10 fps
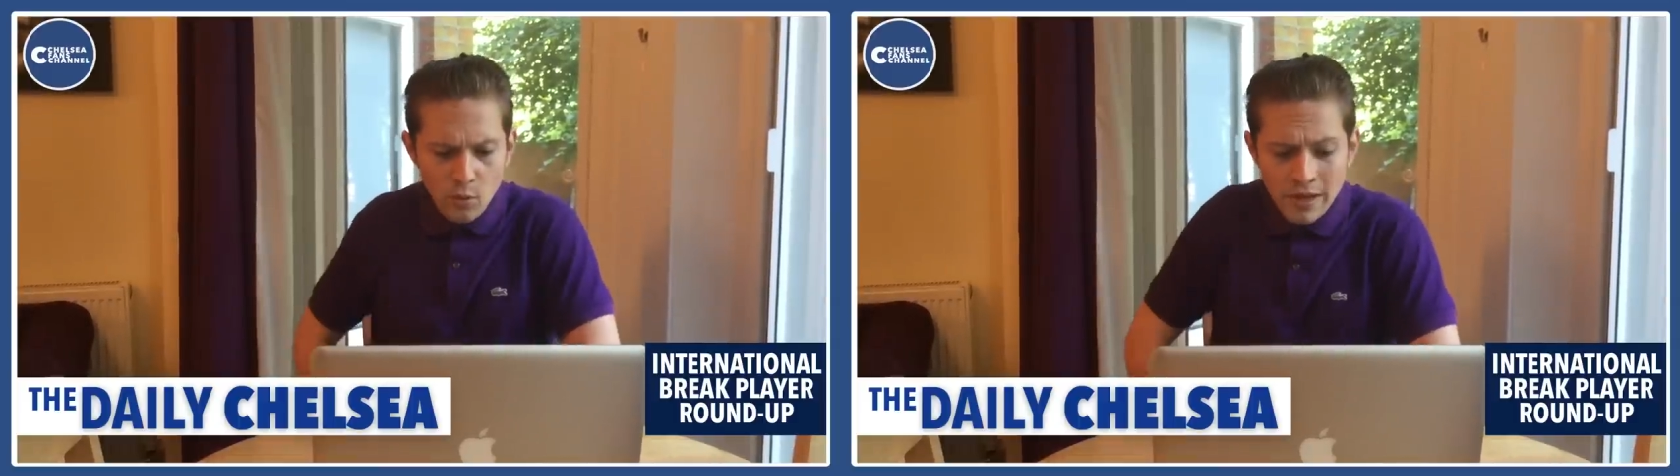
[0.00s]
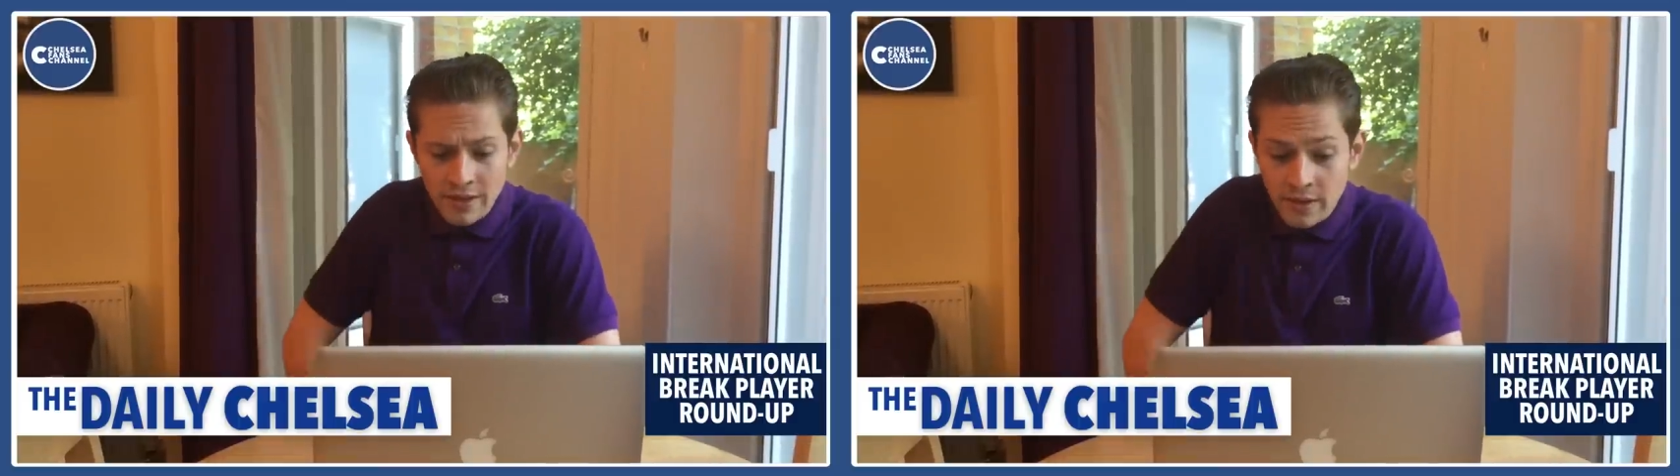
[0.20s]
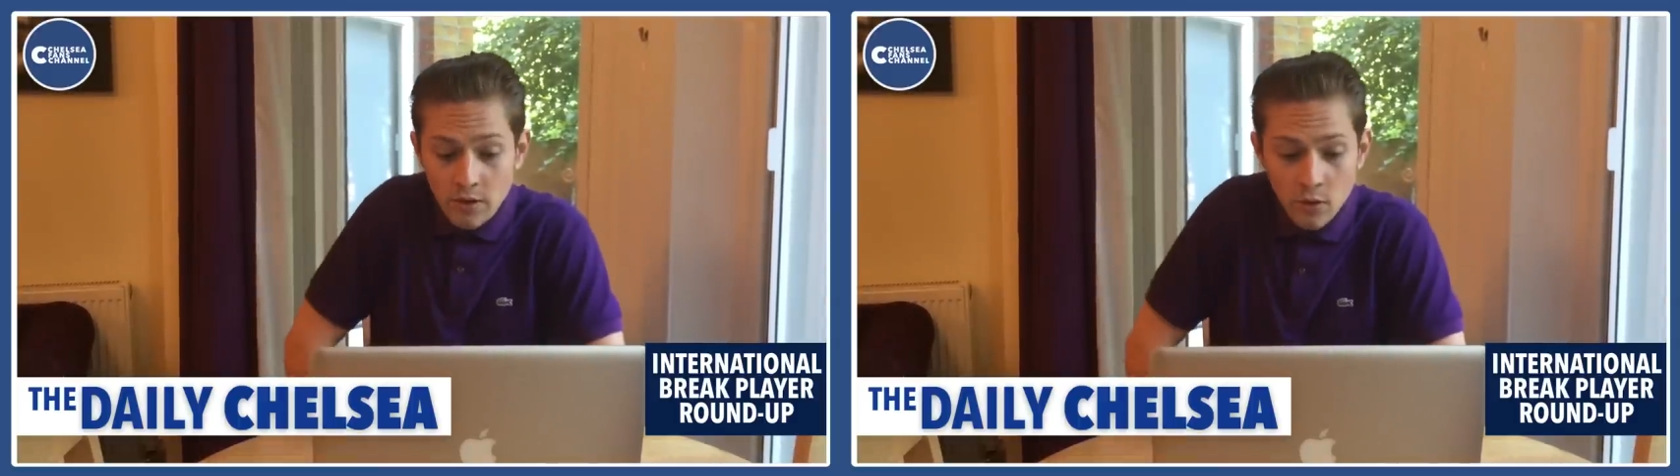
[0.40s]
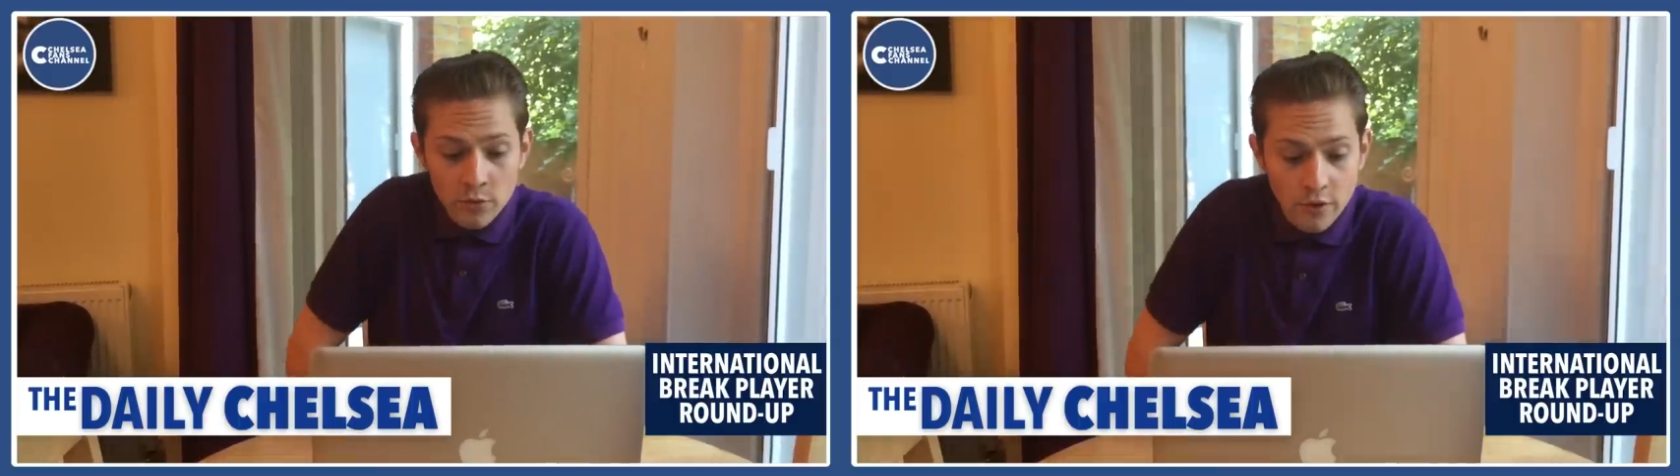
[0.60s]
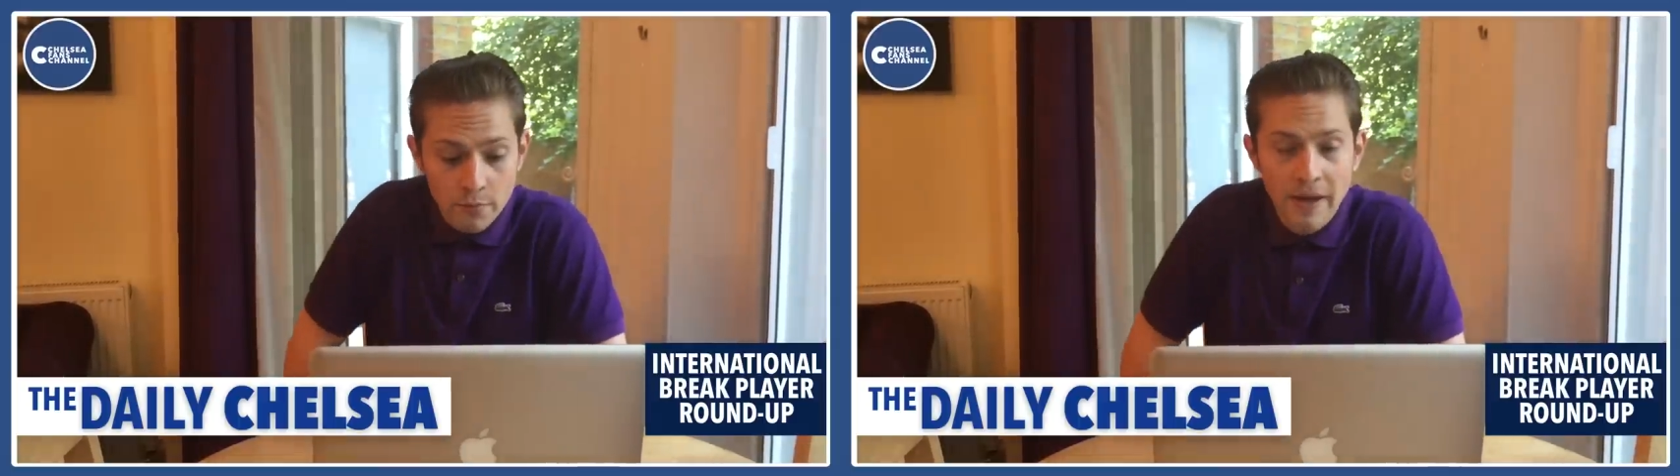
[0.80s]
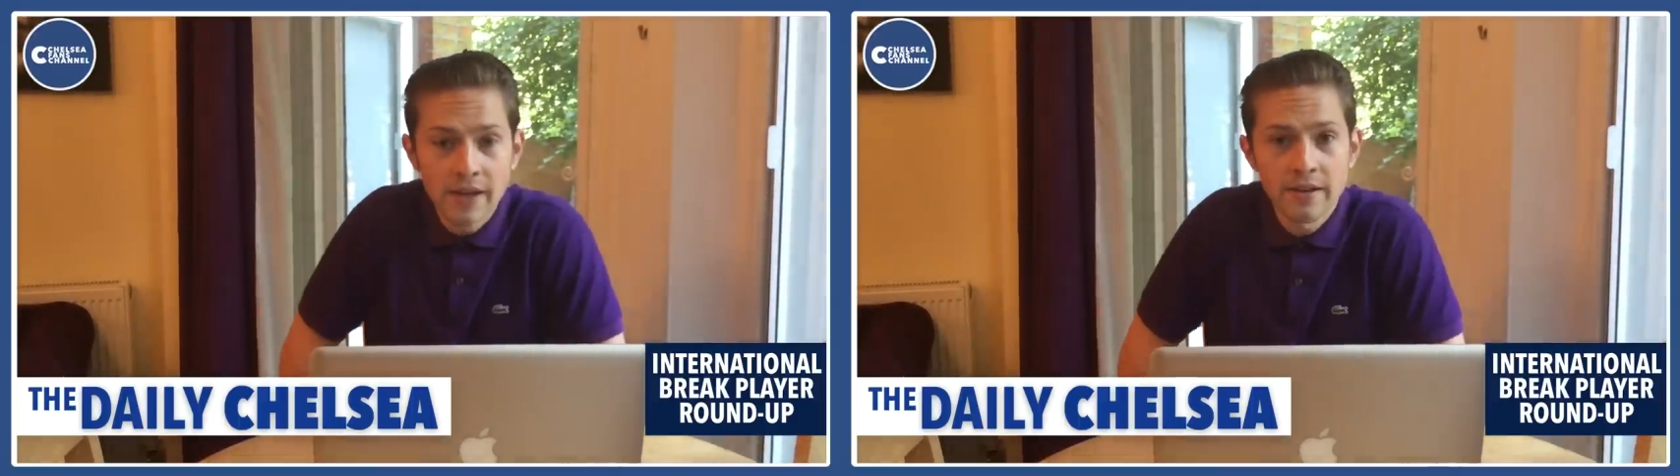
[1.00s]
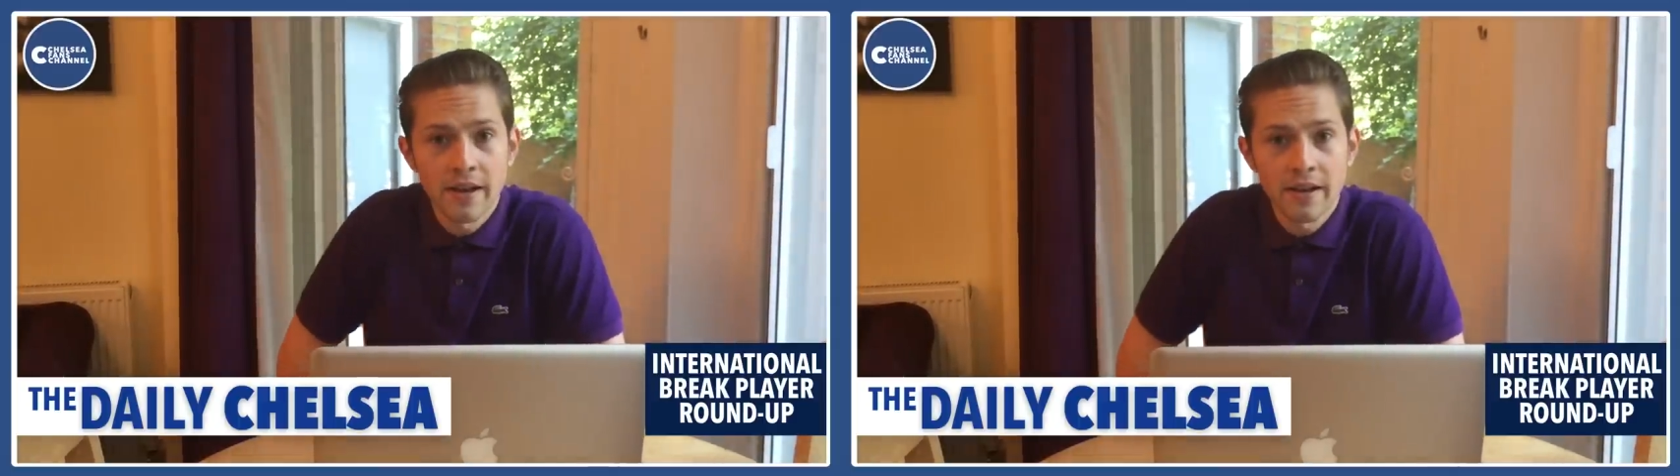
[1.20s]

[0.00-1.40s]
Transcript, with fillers: Willian also played.